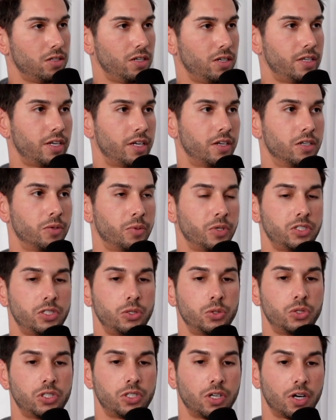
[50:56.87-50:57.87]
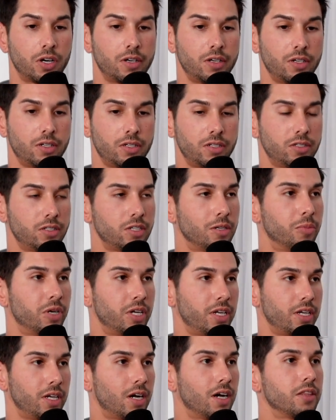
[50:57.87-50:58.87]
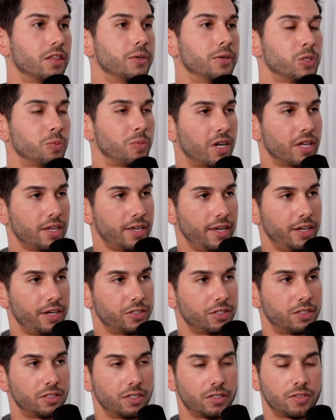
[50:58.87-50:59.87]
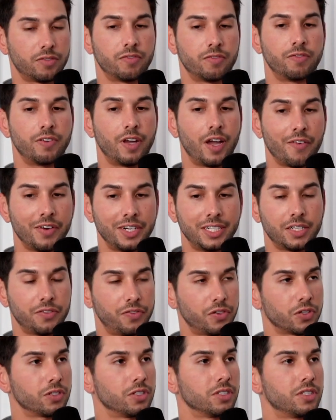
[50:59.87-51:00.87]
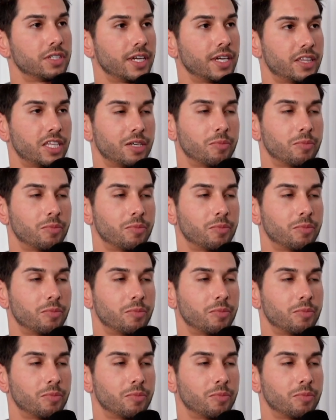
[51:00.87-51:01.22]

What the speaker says: And I know once you start somebody on those medications, it's very difficult to get them